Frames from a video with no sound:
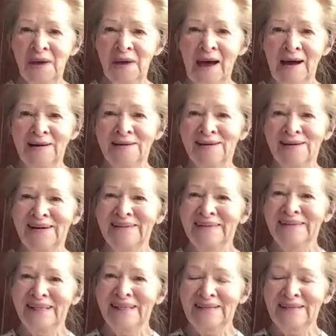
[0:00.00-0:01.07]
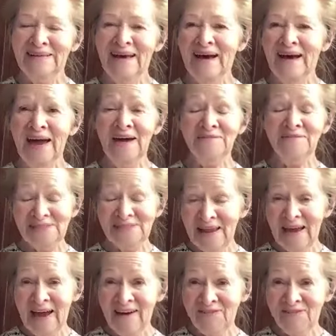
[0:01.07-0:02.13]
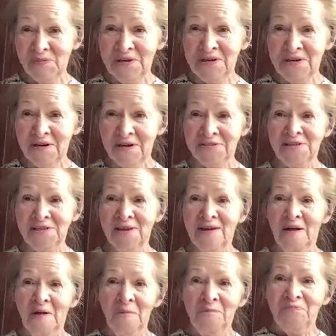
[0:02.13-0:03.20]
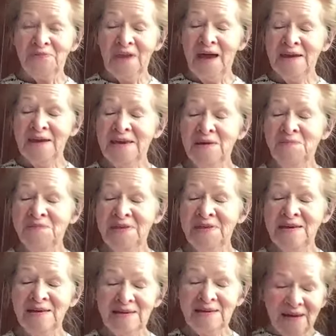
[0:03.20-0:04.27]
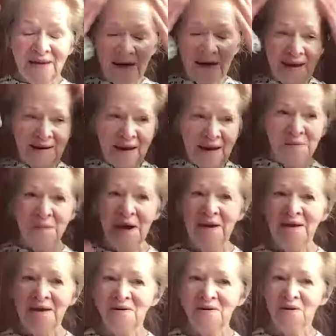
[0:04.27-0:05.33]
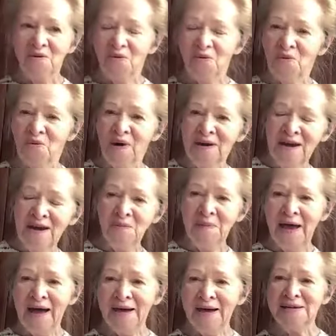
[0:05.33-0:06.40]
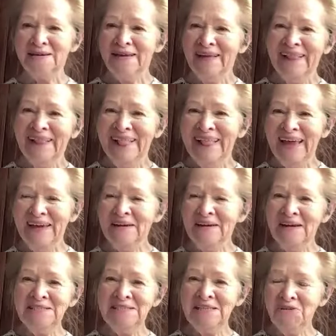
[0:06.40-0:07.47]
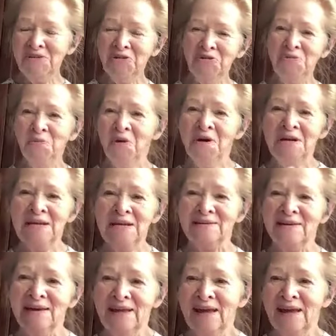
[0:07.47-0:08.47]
back, I have to laugh because I keep thinking I'd like my red hair back. And I say, good morning.